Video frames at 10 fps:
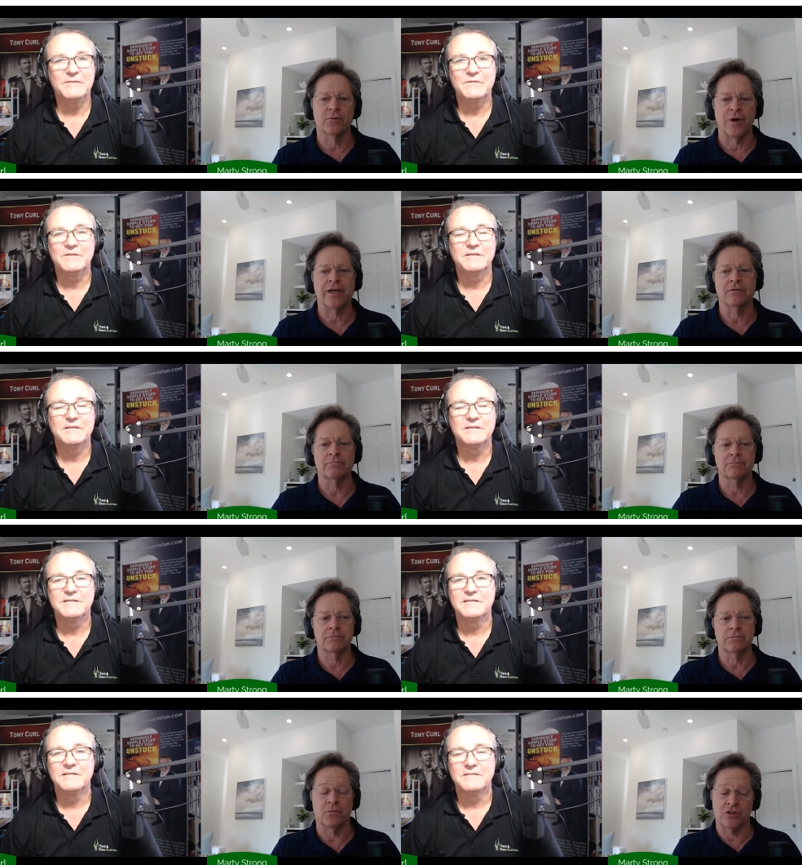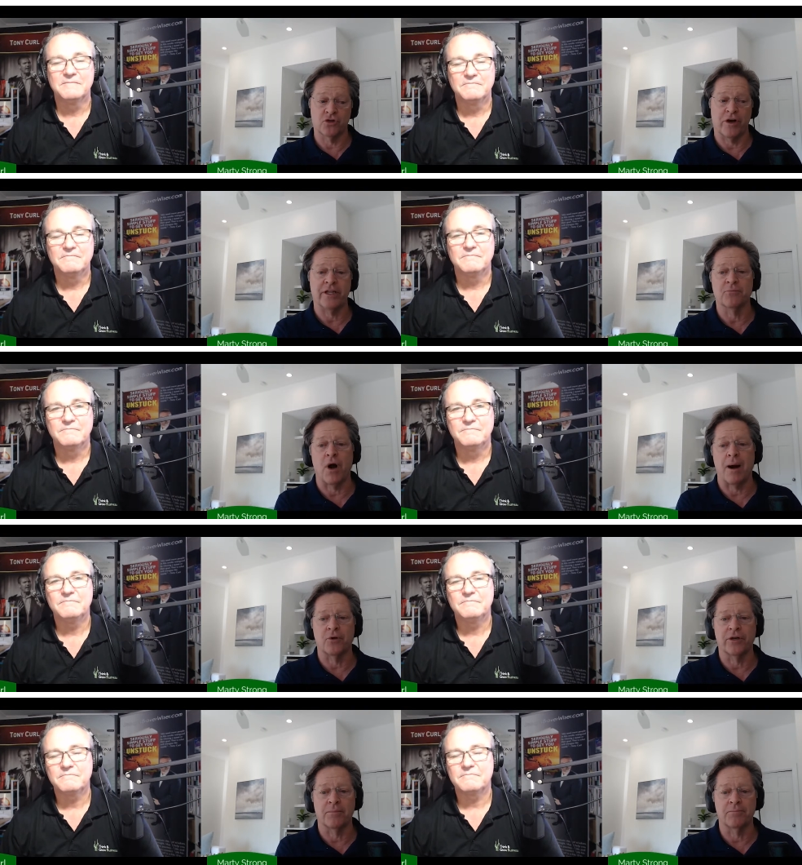Speaker 1: yeah. wait, train them
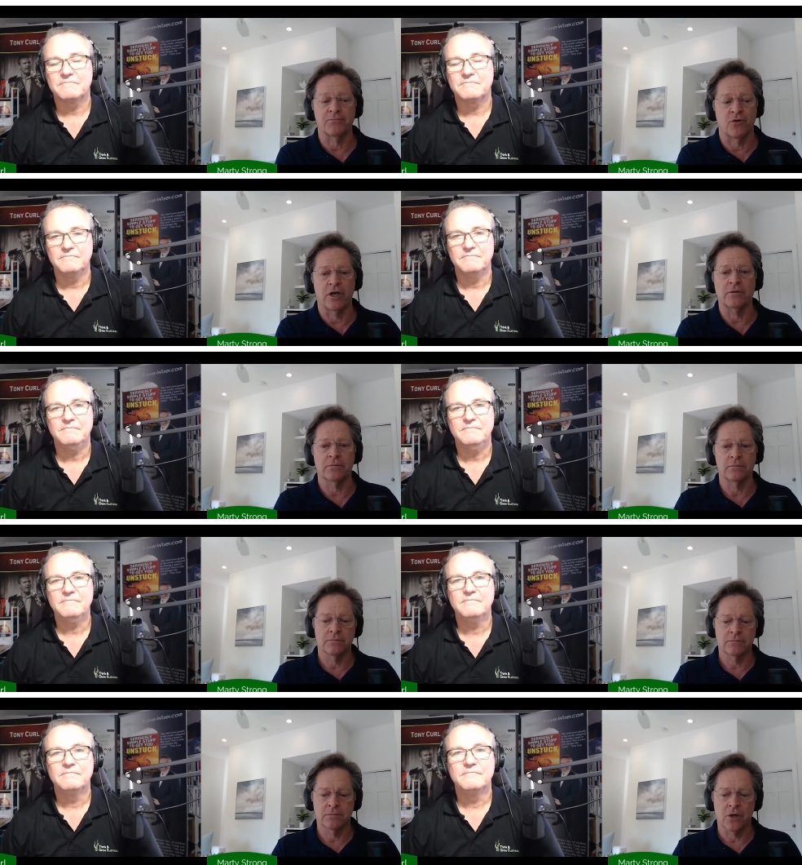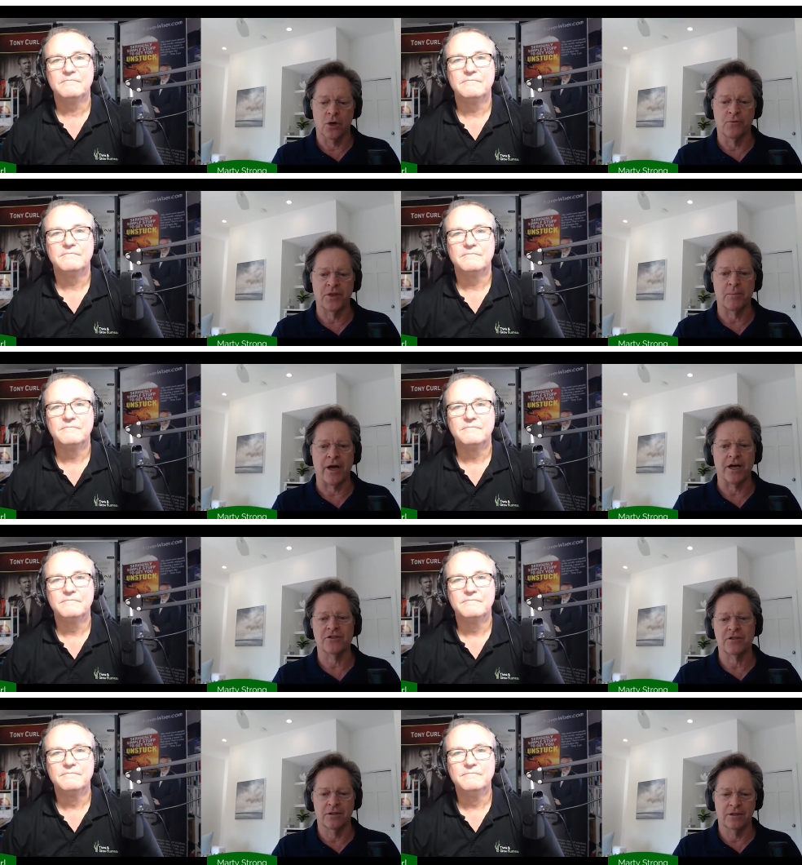properly up front, hope for the
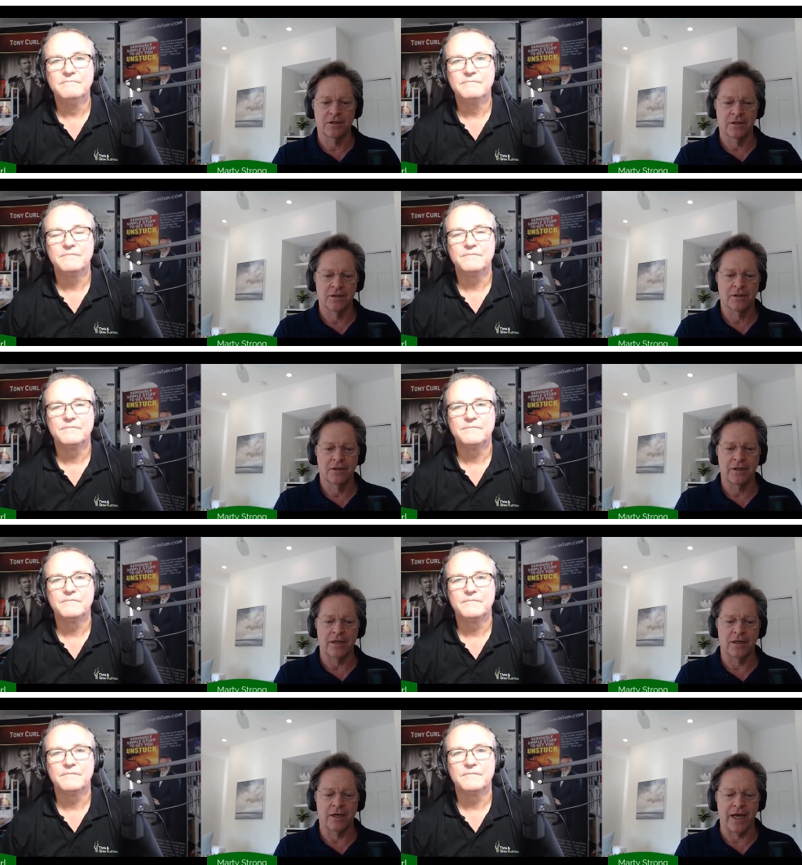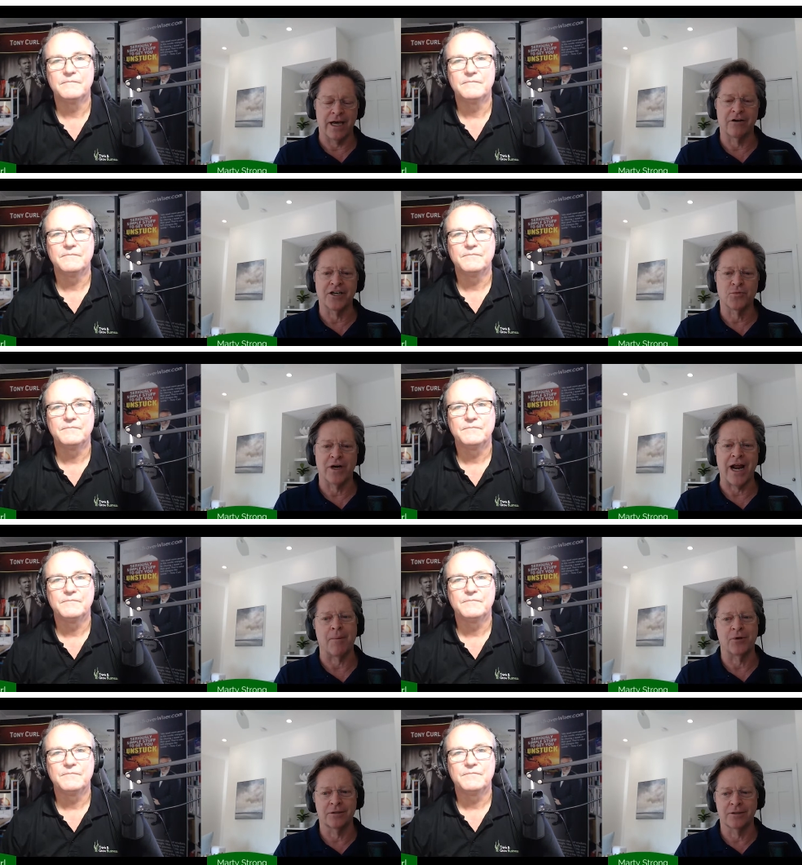best, uh, analyze what
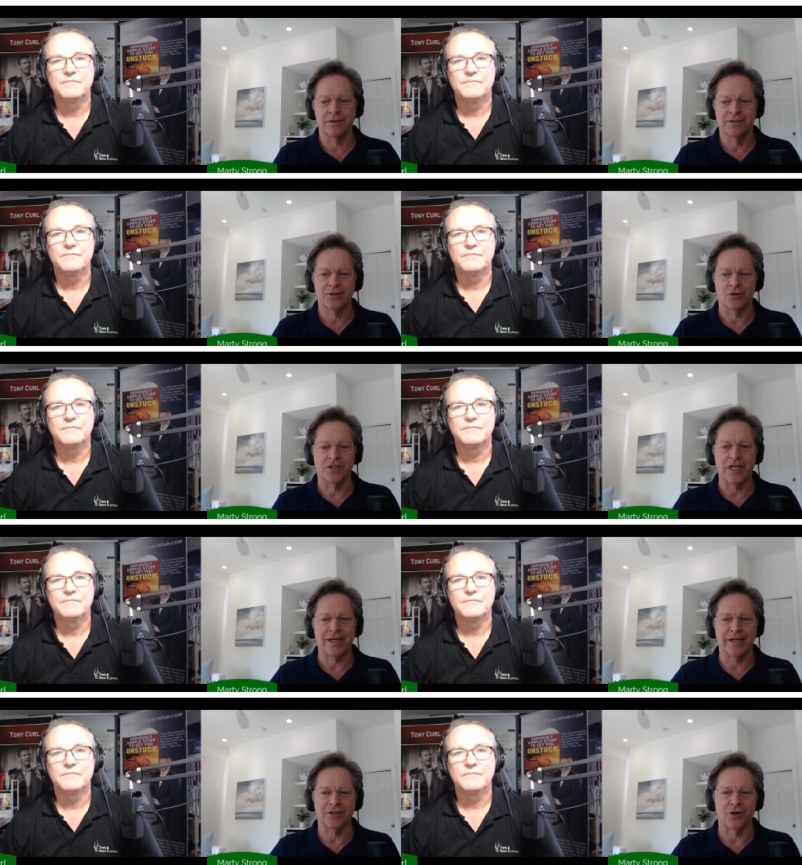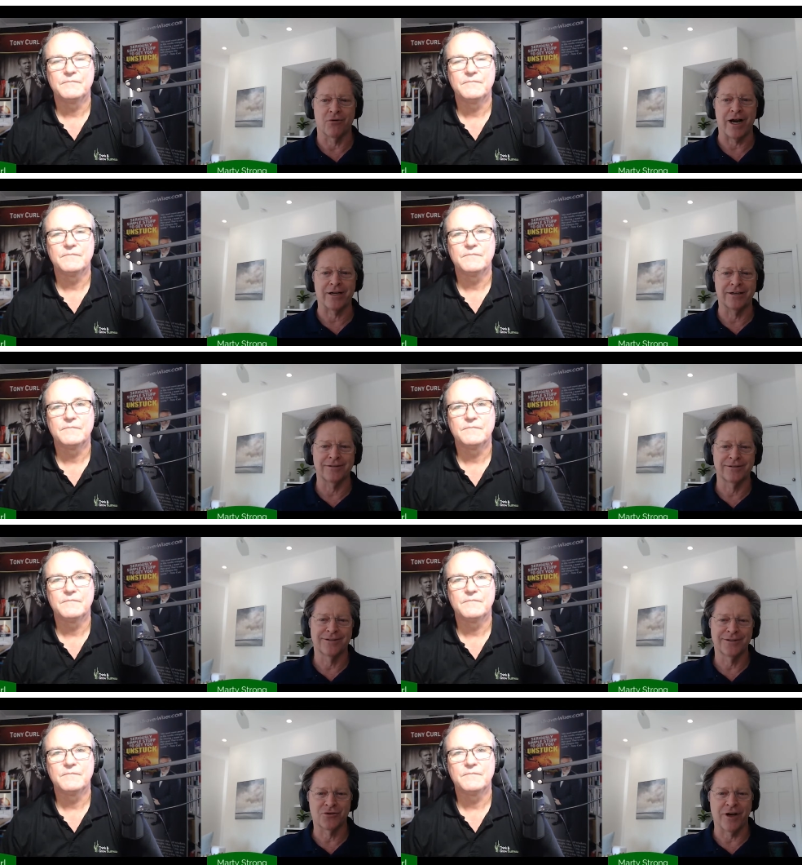happened, critique it, correct it,
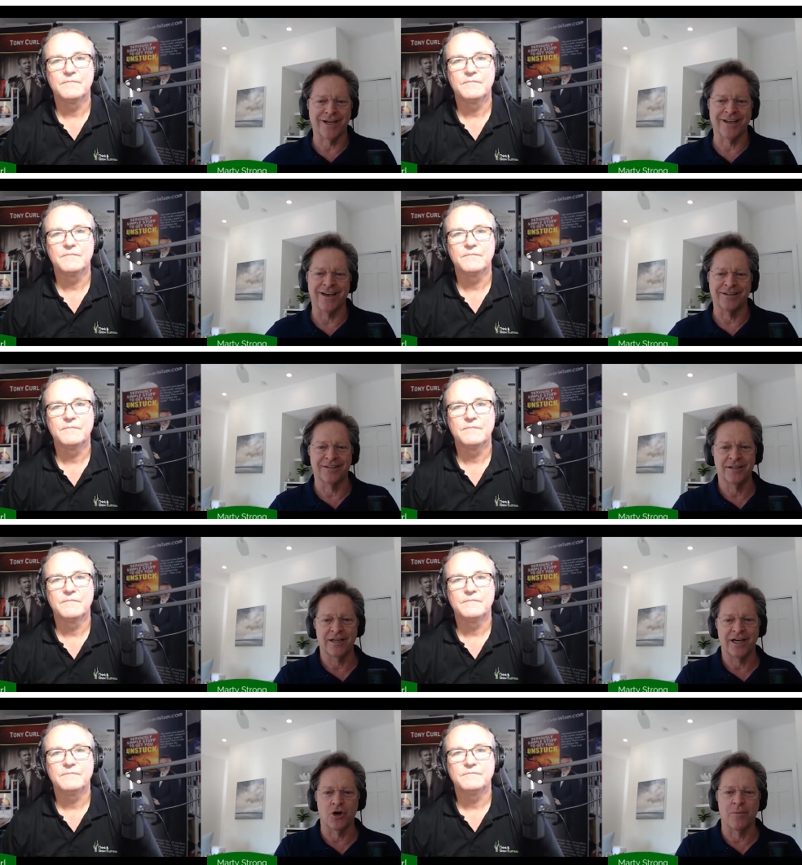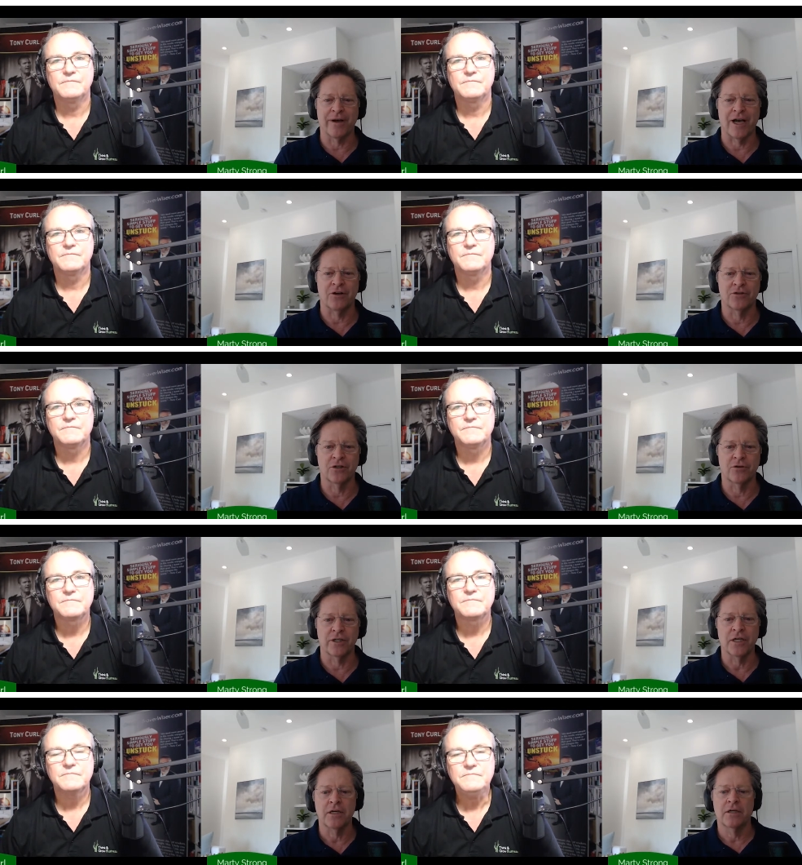train again, and go back out and do
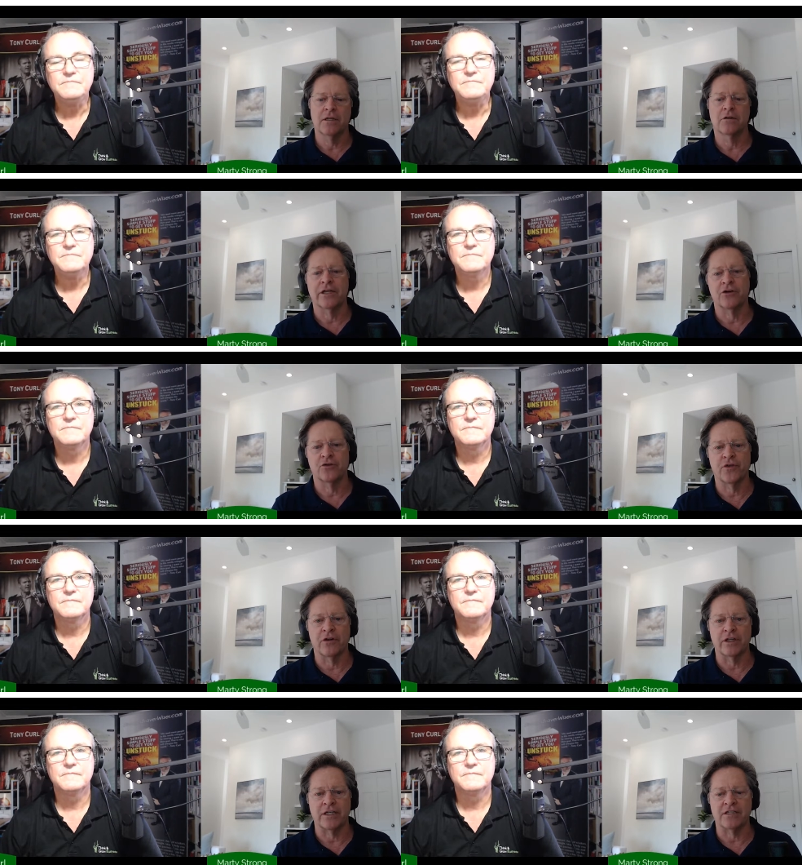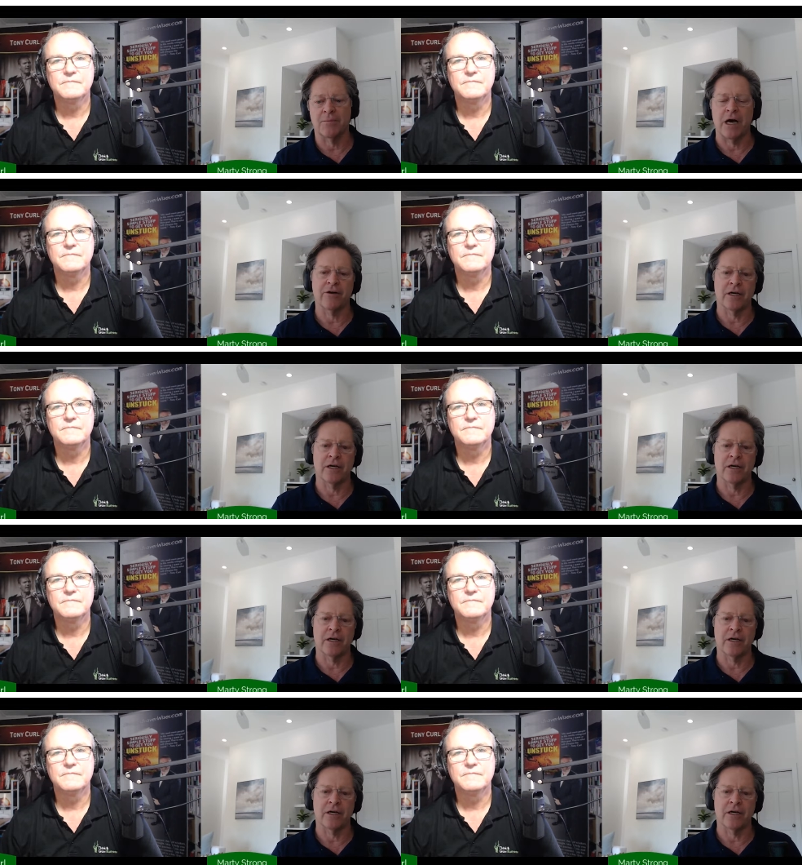it. Leaders feel like they somehow got